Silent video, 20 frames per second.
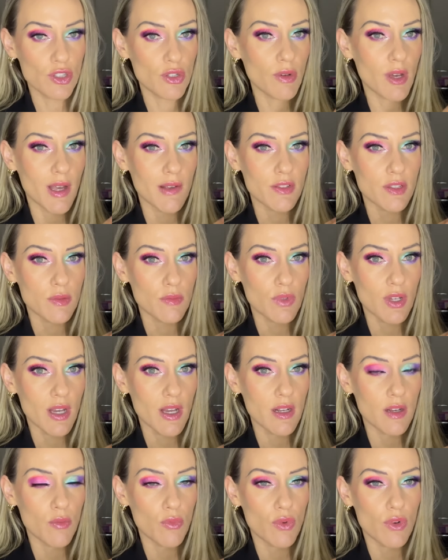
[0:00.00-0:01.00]
You have some
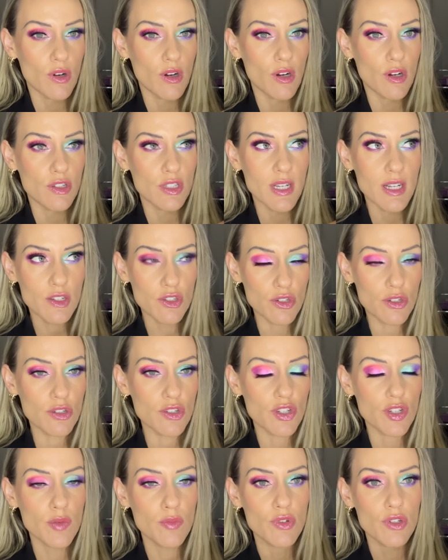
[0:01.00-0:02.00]
kind of more textured
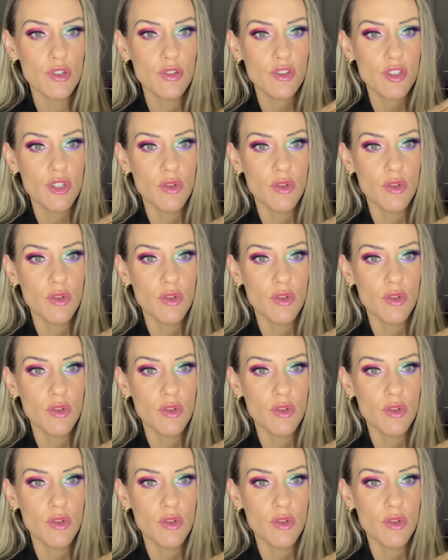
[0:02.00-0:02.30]
shimmers.